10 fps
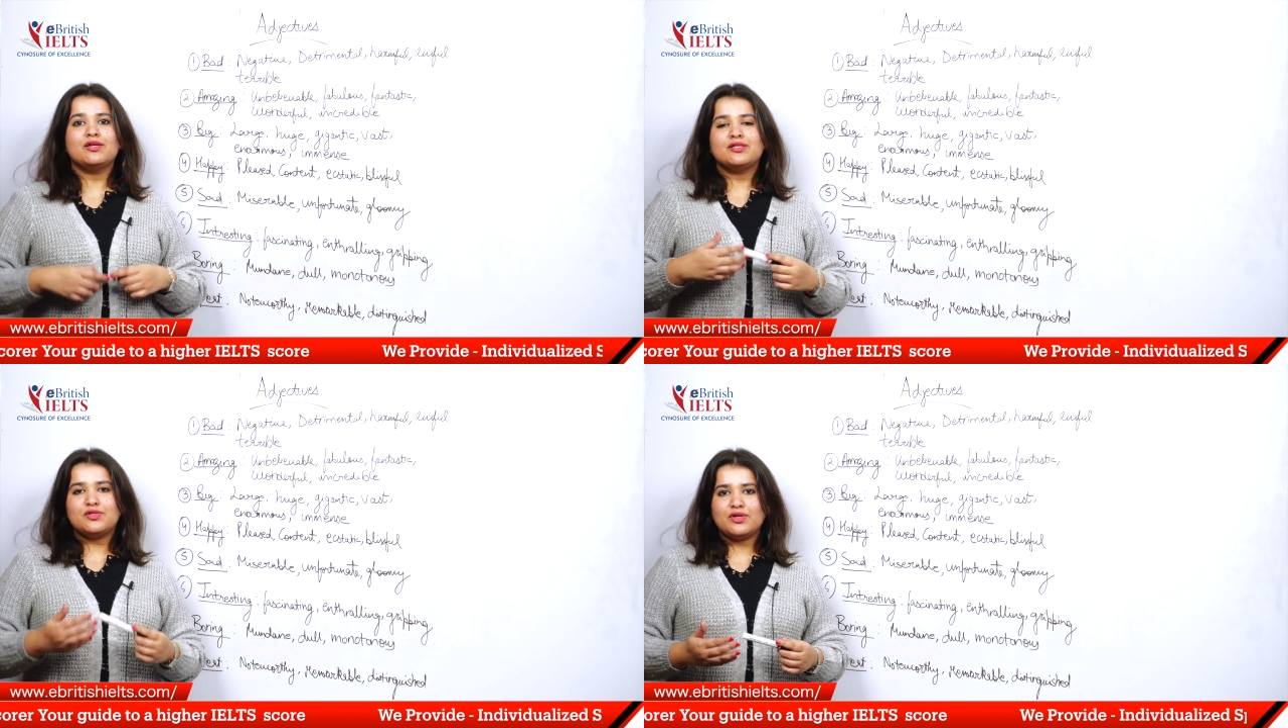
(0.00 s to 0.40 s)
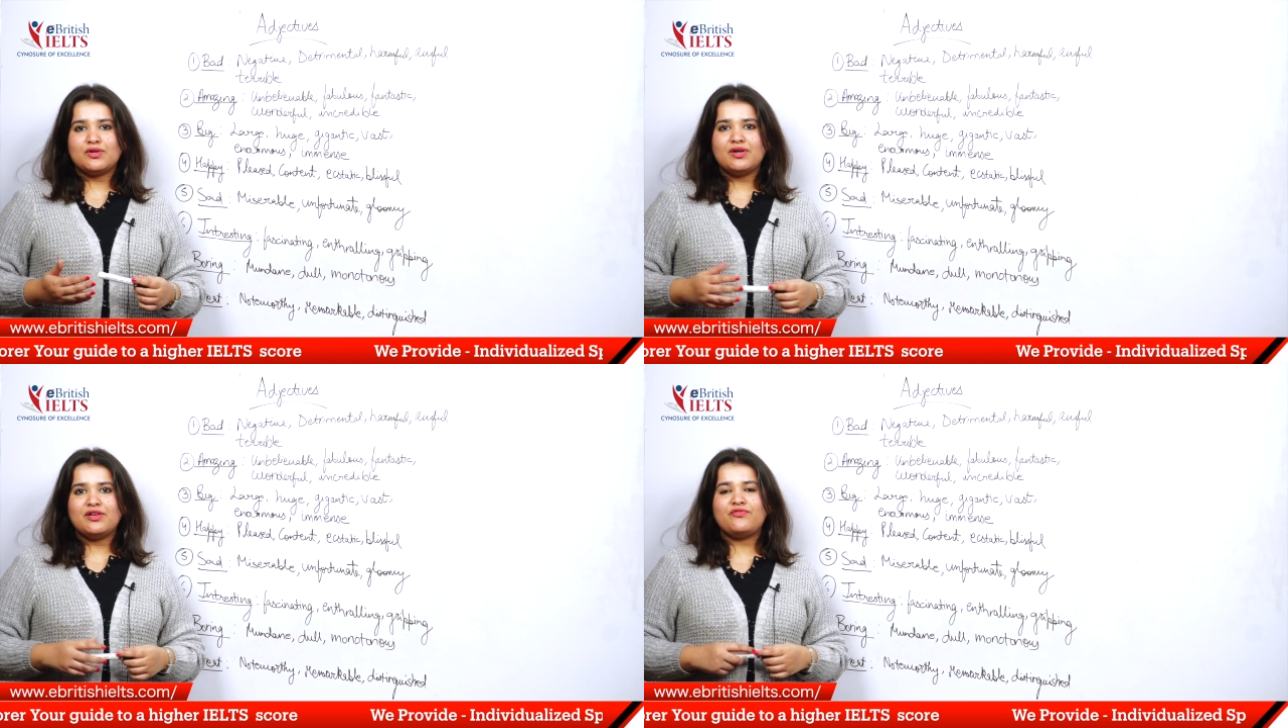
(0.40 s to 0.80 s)
So,
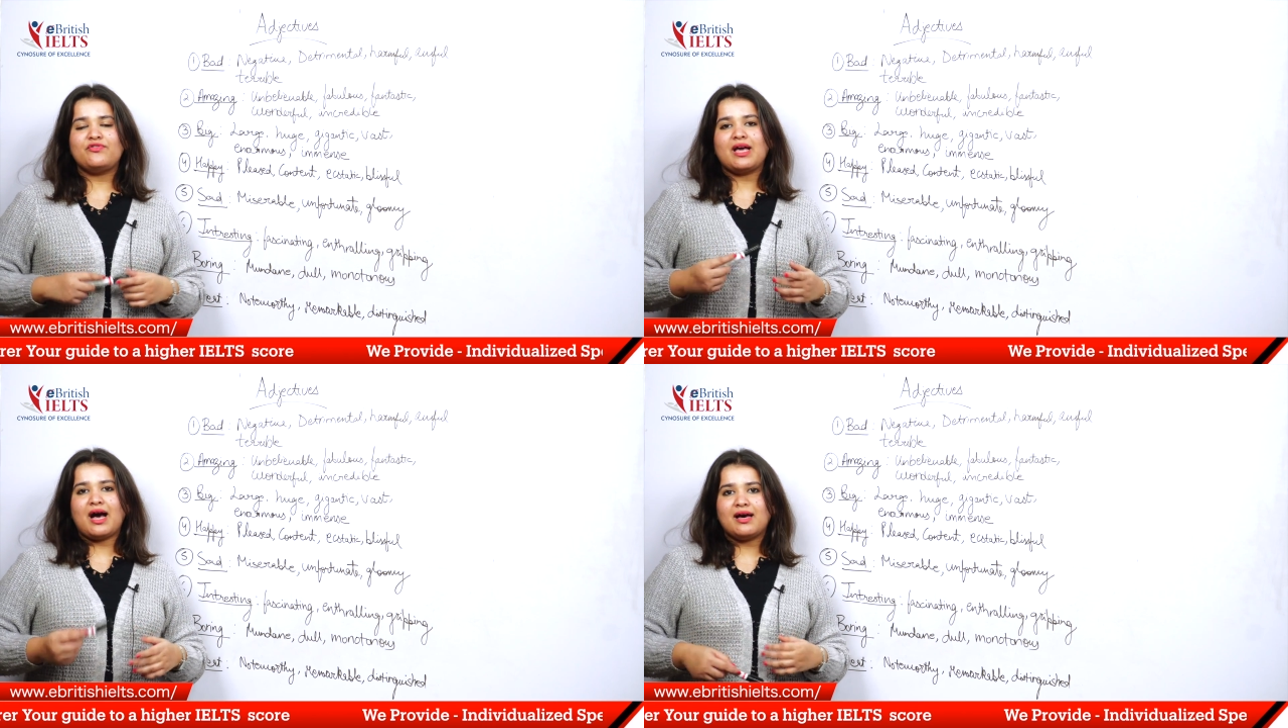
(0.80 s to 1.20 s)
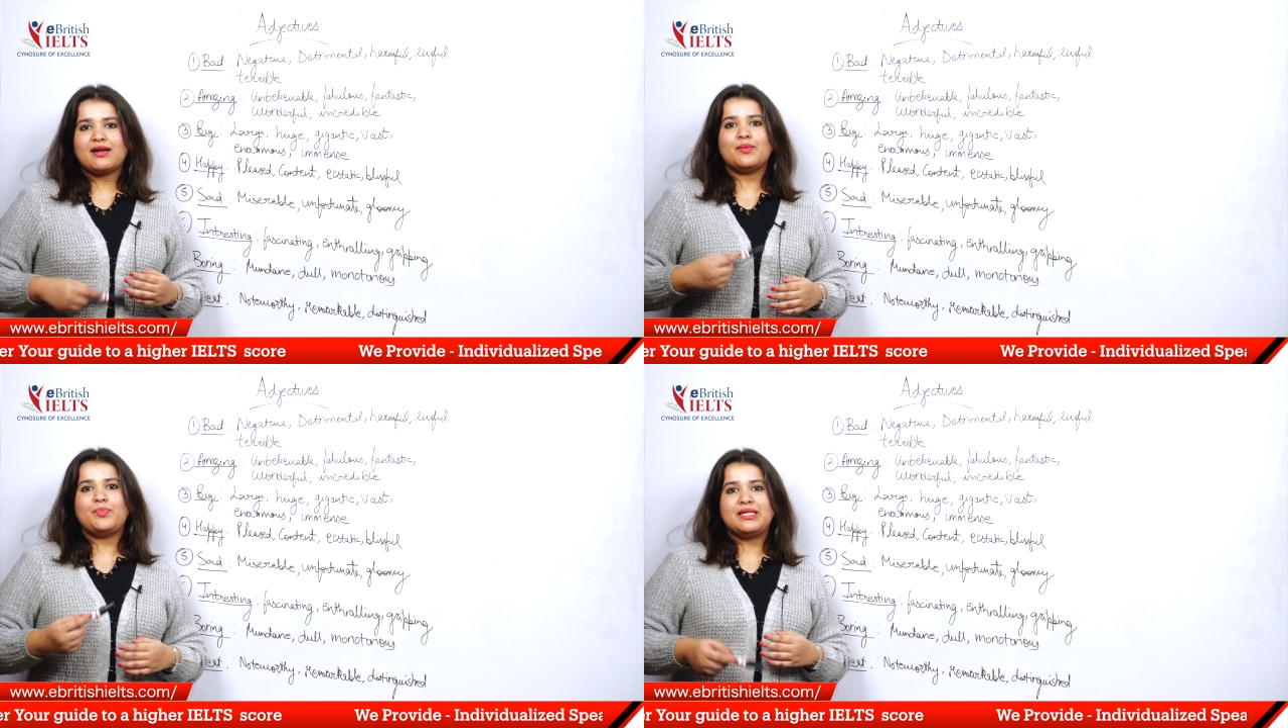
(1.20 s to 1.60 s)
if we are
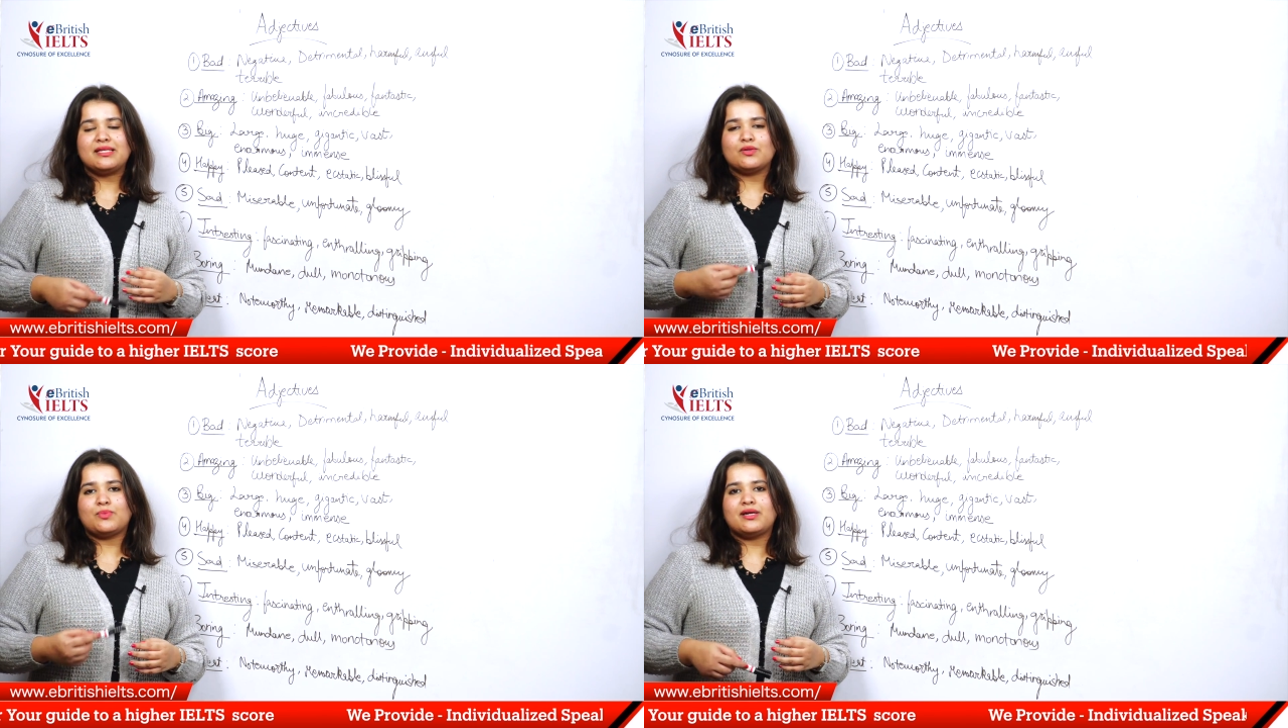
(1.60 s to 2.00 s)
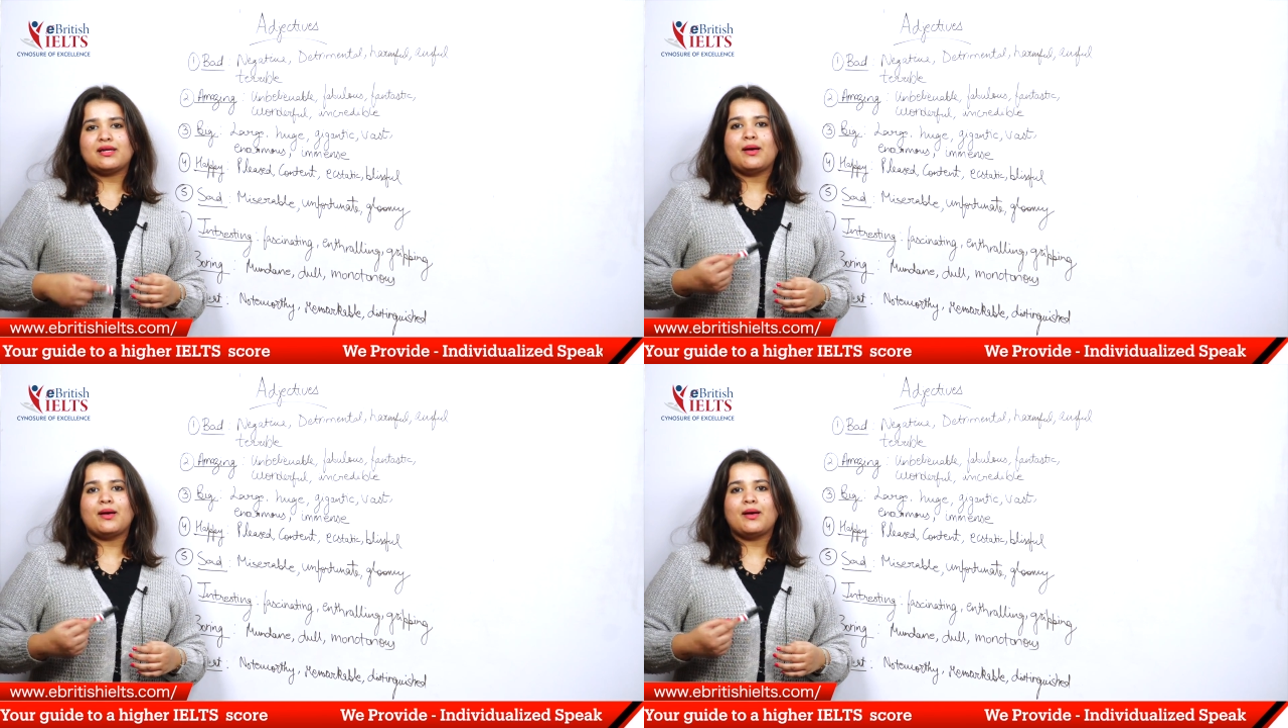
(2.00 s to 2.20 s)
repeating the word